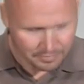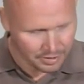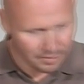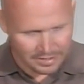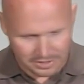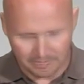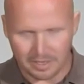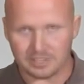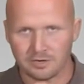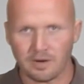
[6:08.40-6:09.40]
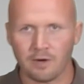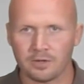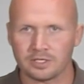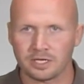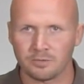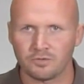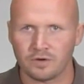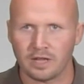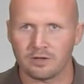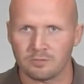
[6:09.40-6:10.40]
you know, as you're messing around with it, it's going to move
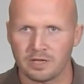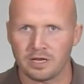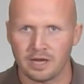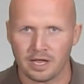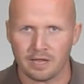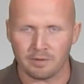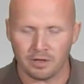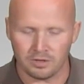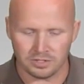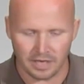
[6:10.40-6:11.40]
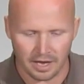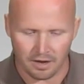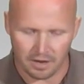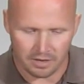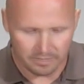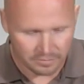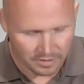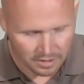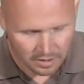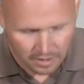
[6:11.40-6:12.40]
around a little bit. You need to keep a close eye on it.
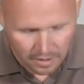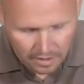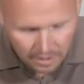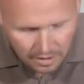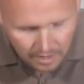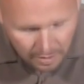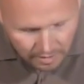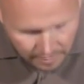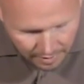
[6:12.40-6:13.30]
All